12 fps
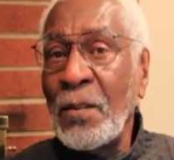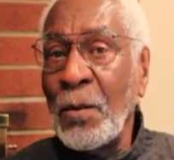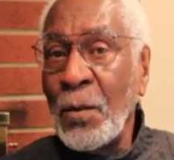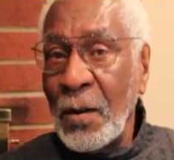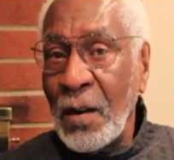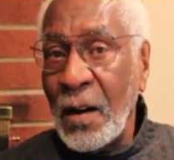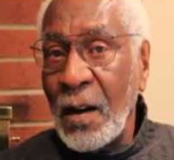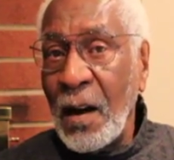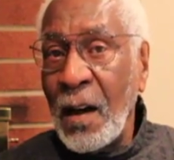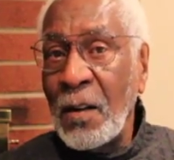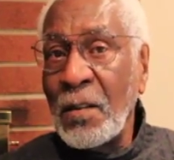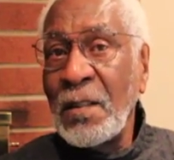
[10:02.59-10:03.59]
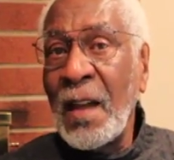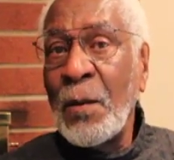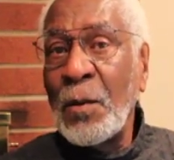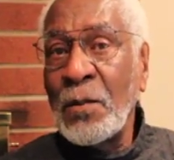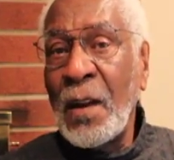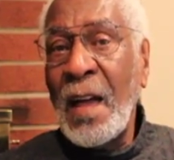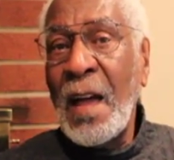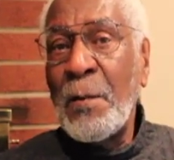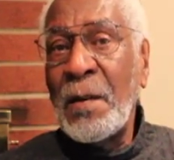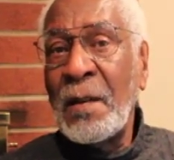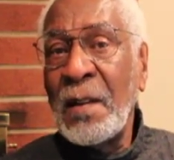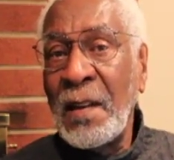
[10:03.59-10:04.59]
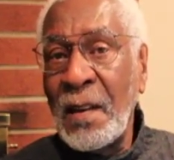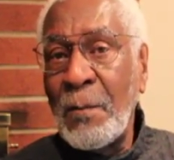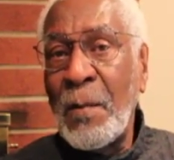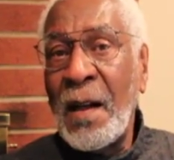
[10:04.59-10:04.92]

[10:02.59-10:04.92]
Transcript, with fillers: to understand what's going to happen in the